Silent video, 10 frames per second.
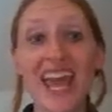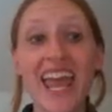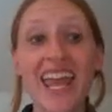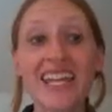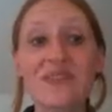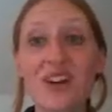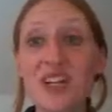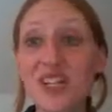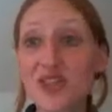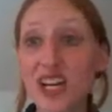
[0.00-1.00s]
it's very
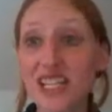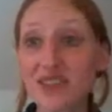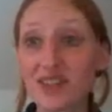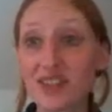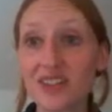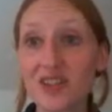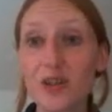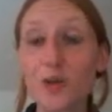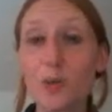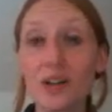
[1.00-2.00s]
stressful.
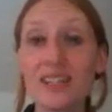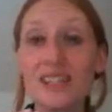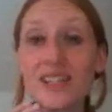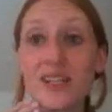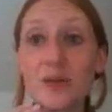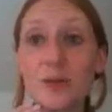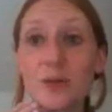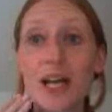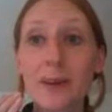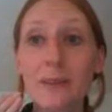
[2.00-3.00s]
So you want
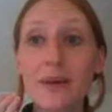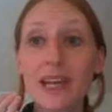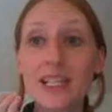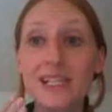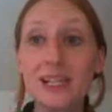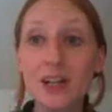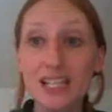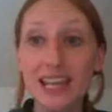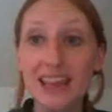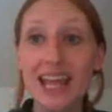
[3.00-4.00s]
to be
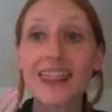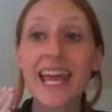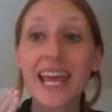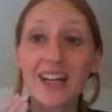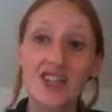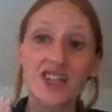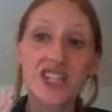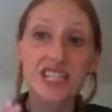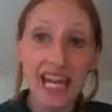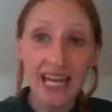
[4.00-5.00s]
certain that they
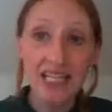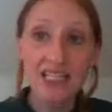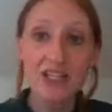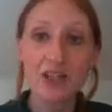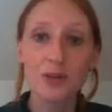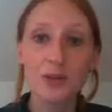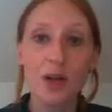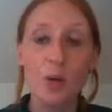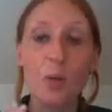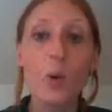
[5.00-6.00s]
understand you,
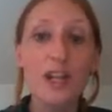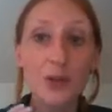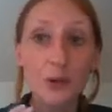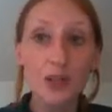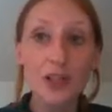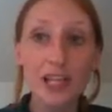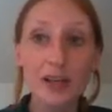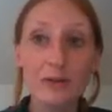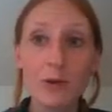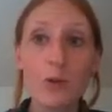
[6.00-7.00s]
what you're
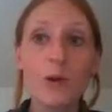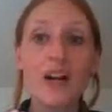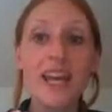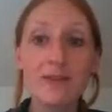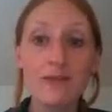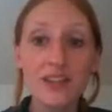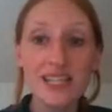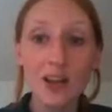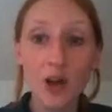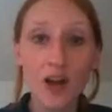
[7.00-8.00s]
looking for, if
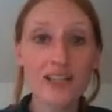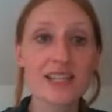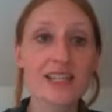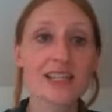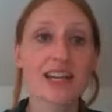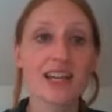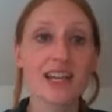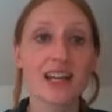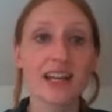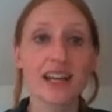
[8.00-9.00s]
it's lost.
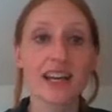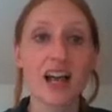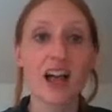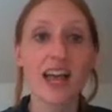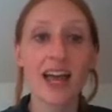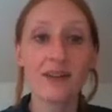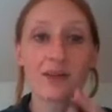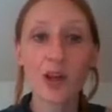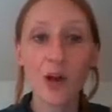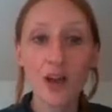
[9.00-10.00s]
Yeah, I have
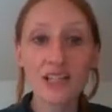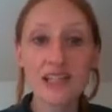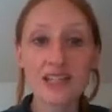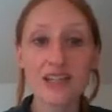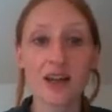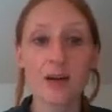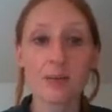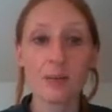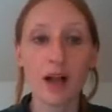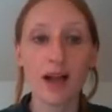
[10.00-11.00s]
lost
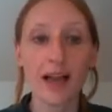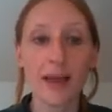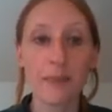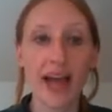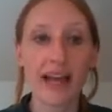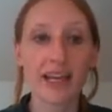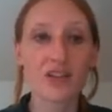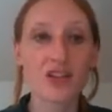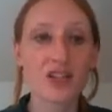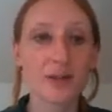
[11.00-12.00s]
my
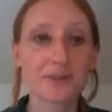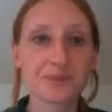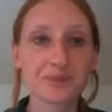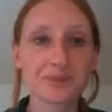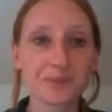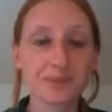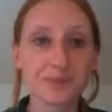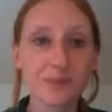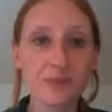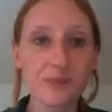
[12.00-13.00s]
baggage.
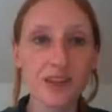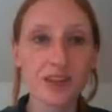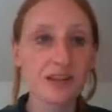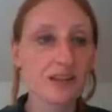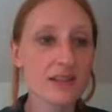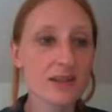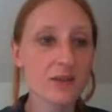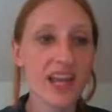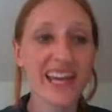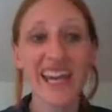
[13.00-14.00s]

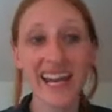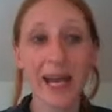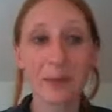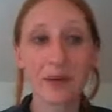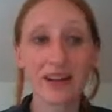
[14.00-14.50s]
So that can happen,